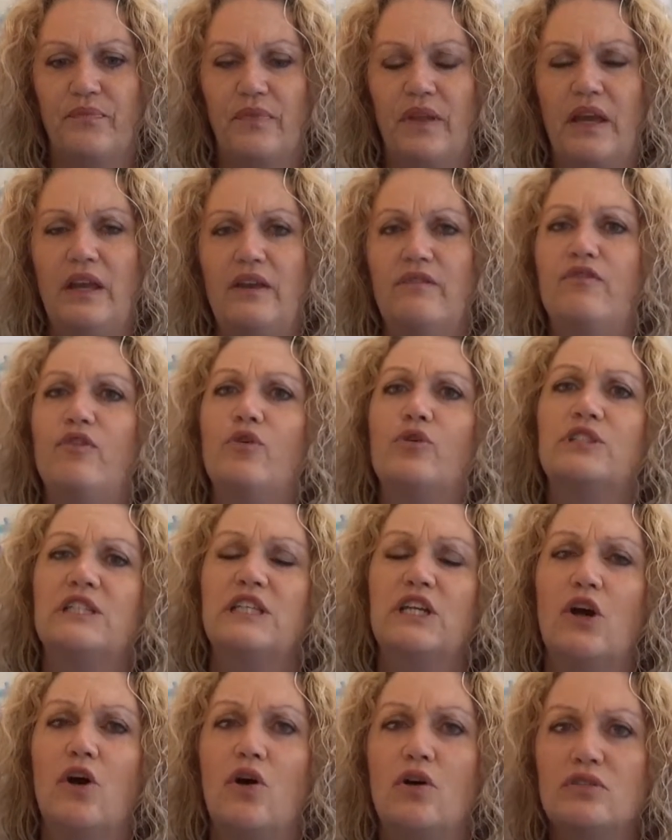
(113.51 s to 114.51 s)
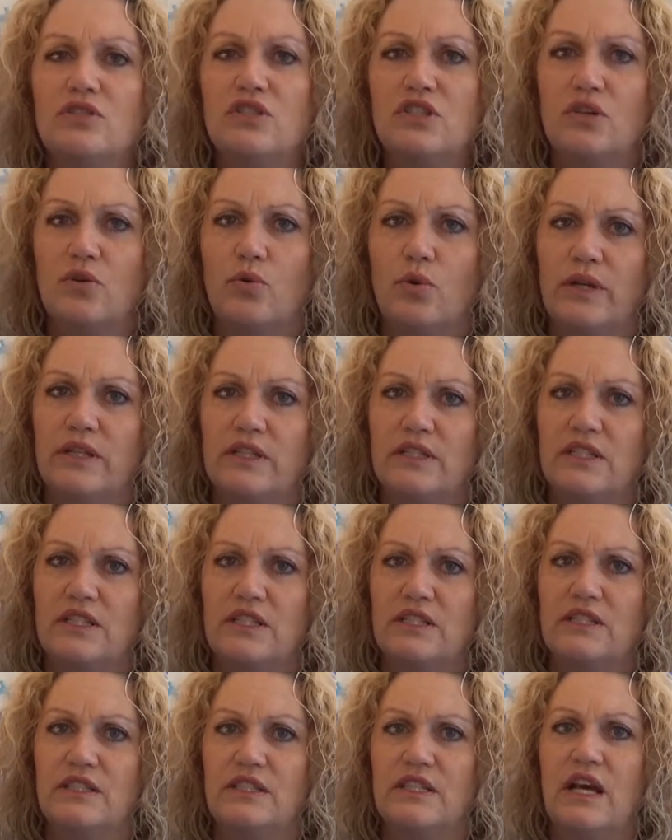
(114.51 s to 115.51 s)
enforcing
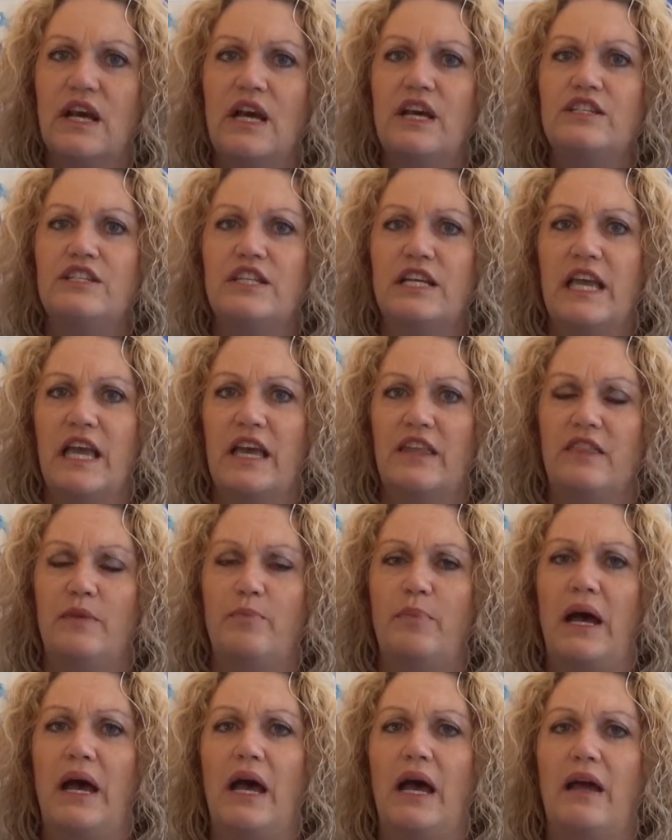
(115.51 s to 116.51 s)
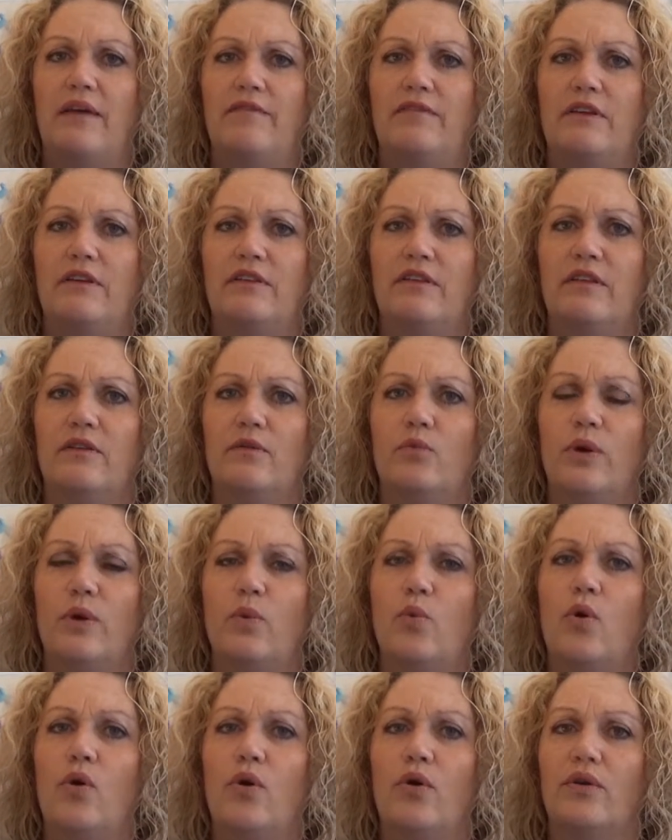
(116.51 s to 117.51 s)
consequences to get the behaviour that we
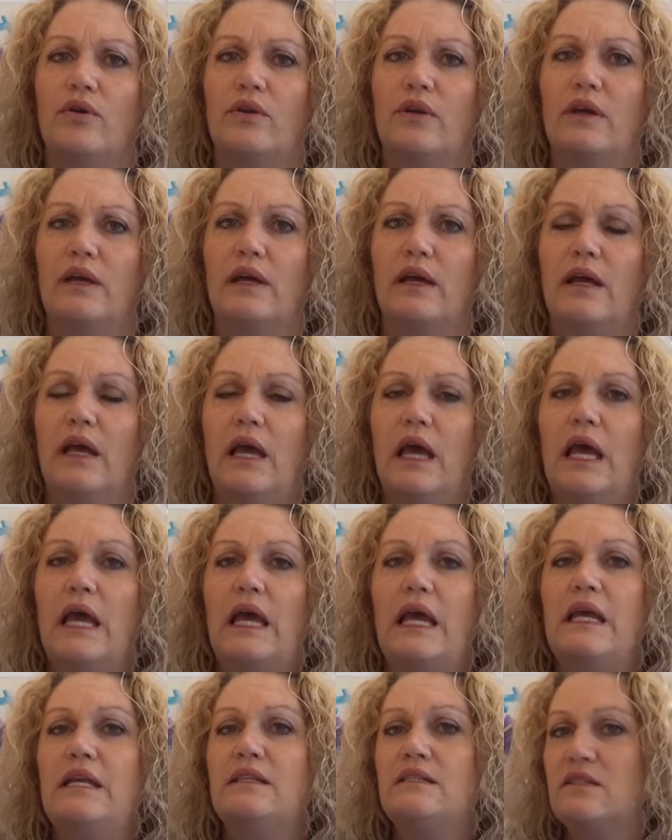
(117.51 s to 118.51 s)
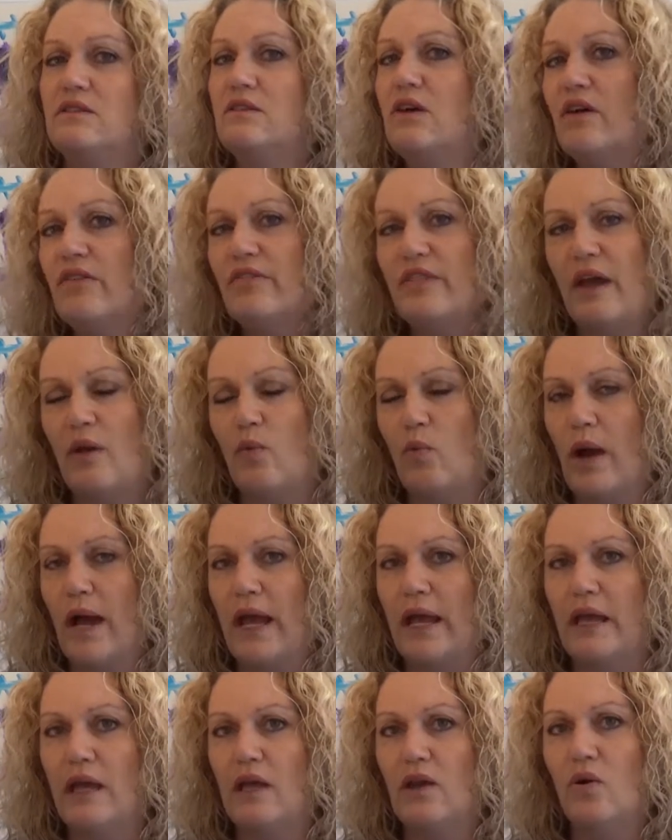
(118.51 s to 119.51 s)
want. It's not that
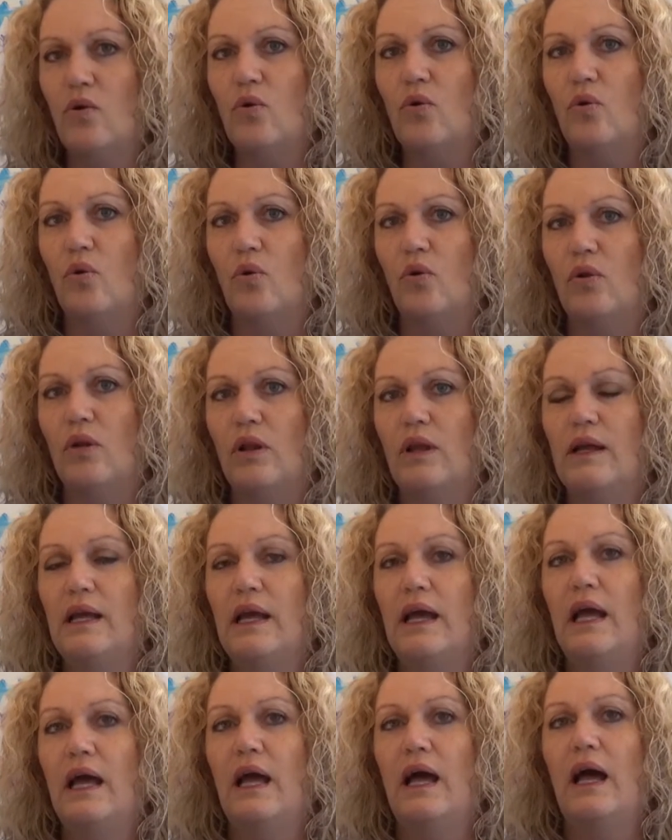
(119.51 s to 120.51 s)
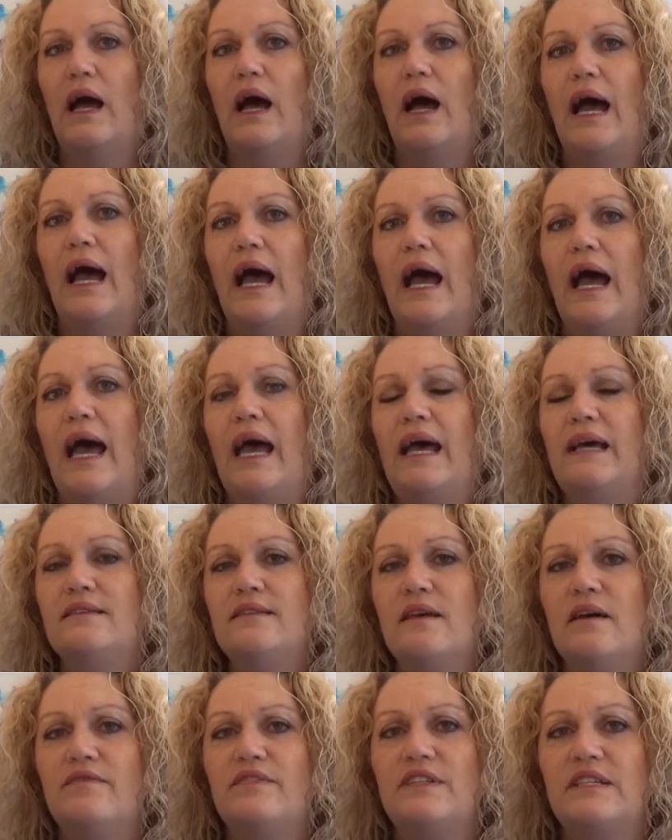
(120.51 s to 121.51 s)
way at all. As
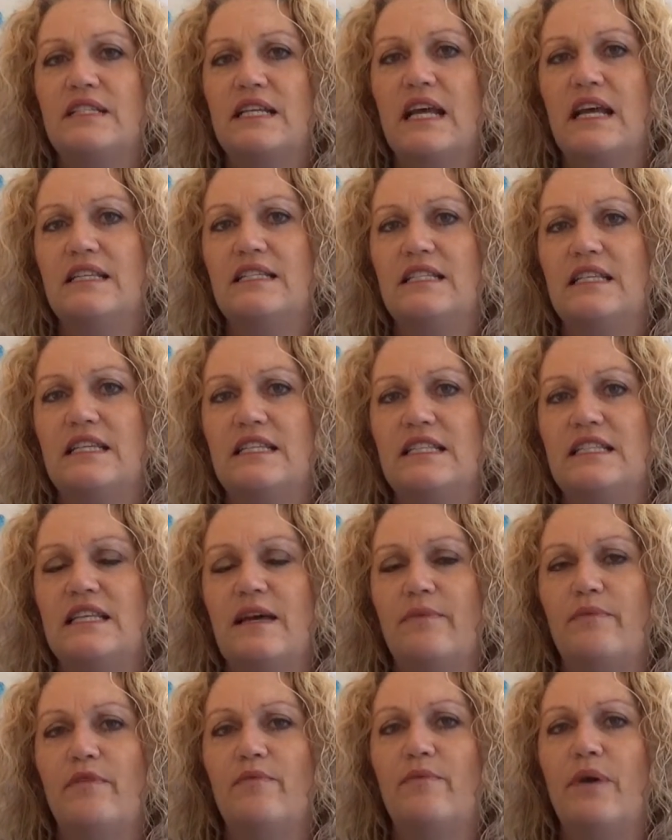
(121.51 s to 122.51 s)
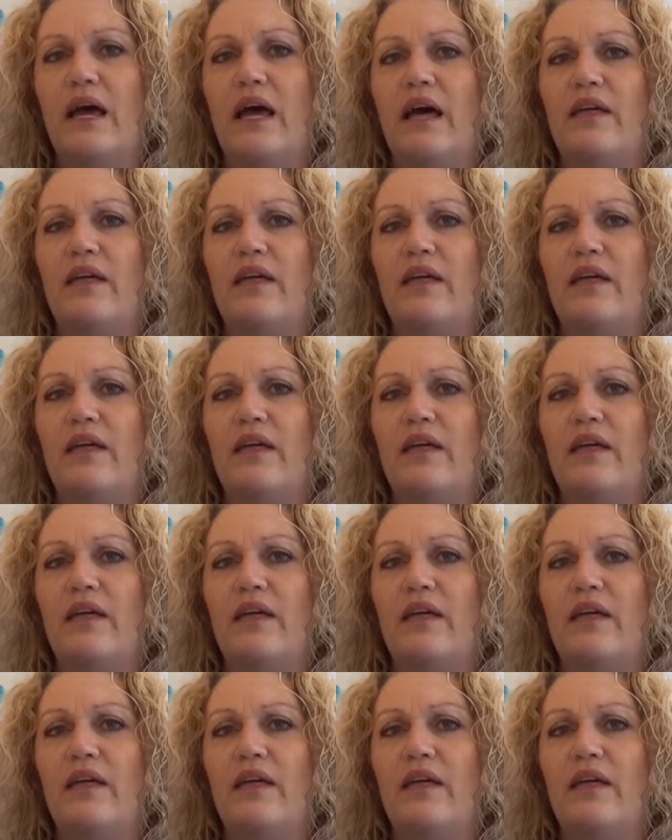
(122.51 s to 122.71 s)
I've discussed in some of my